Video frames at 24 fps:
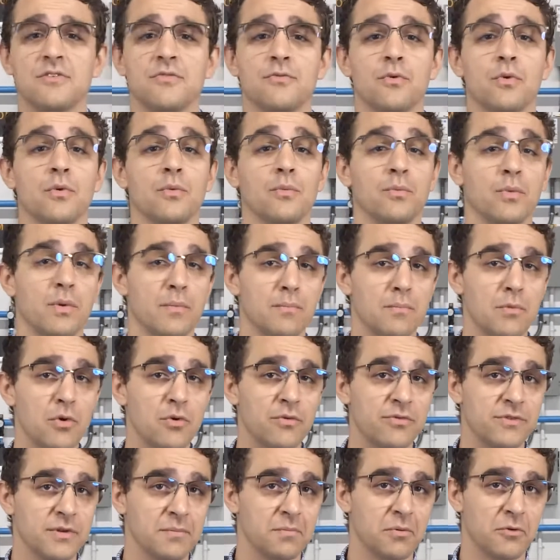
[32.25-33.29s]
for
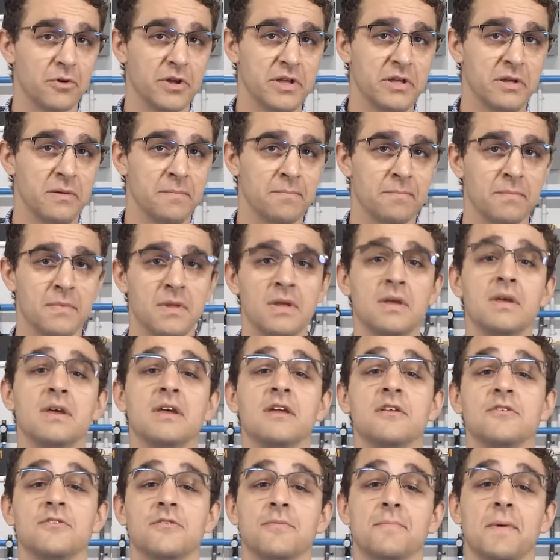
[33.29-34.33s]
remove debris,
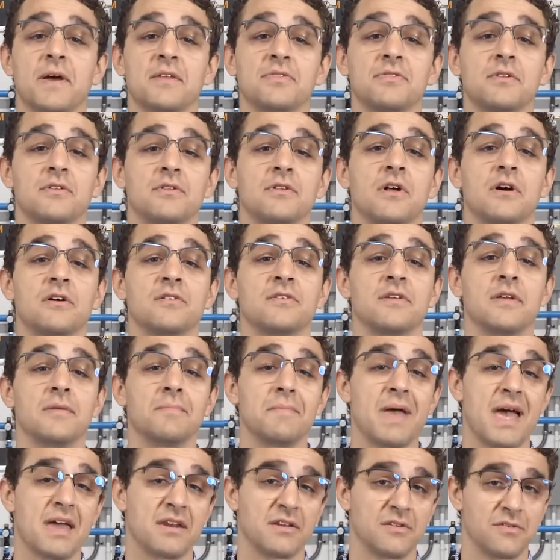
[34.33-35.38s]
inspect the lugs and
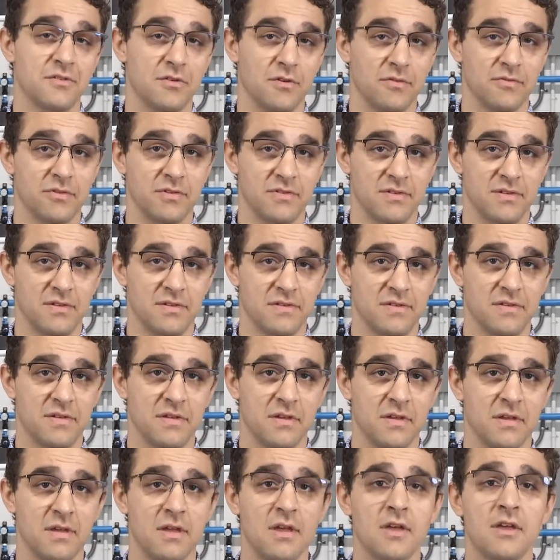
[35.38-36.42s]
matting surfaces,
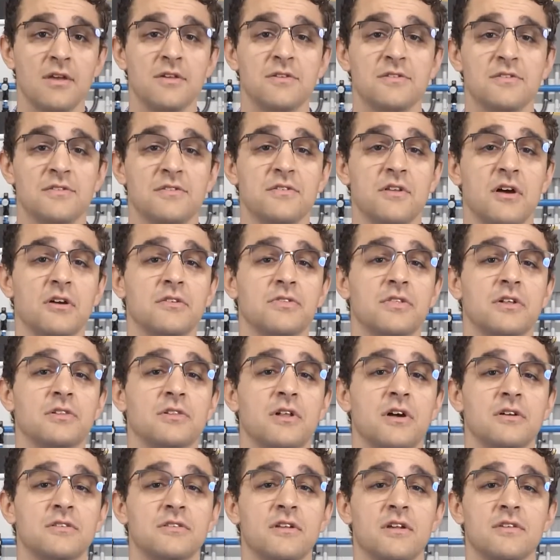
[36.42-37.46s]
snug the
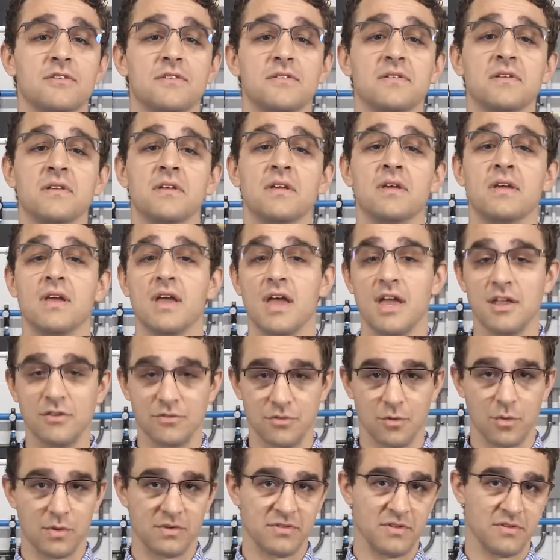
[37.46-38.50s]
lug nuts, and
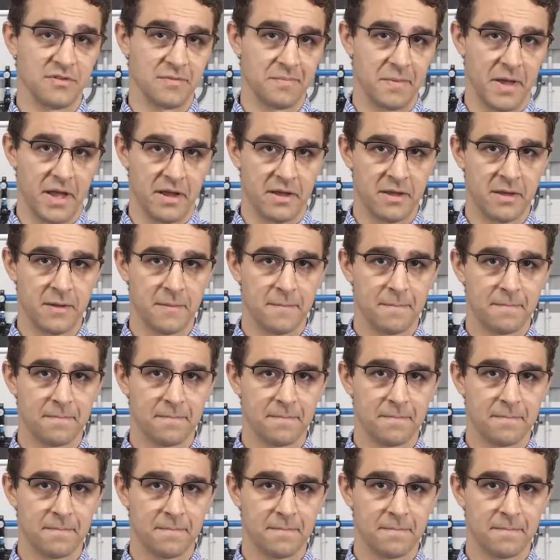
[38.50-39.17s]
torque to spec.